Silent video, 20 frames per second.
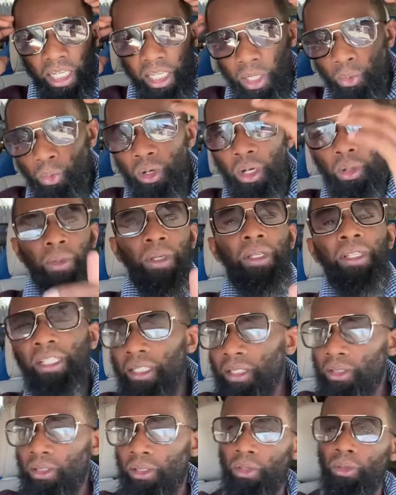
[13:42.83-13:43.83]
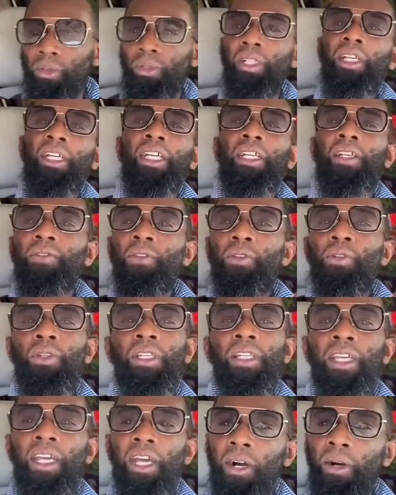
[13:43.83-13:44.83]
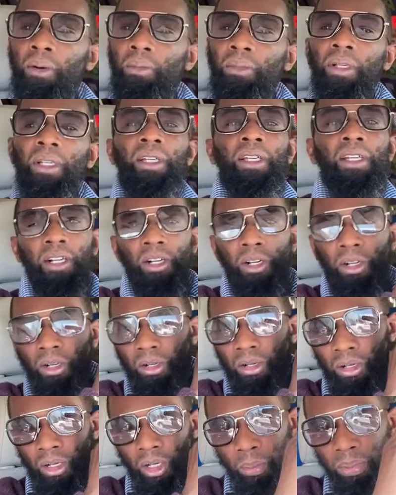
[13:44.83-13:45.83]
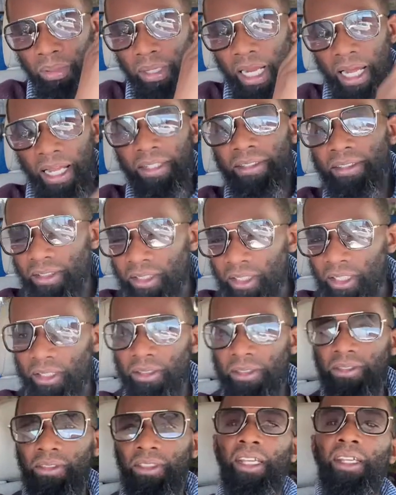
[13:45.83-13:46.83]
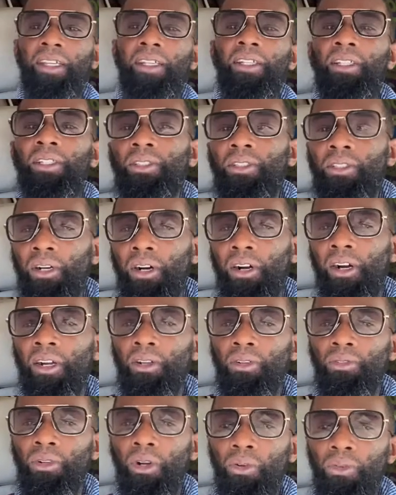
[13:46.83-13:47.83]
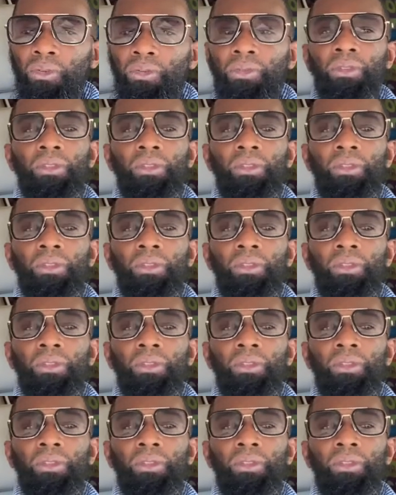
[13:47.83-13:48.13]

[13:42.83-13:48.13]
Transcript: in what we into. And if you can help apply a skill set to our growth,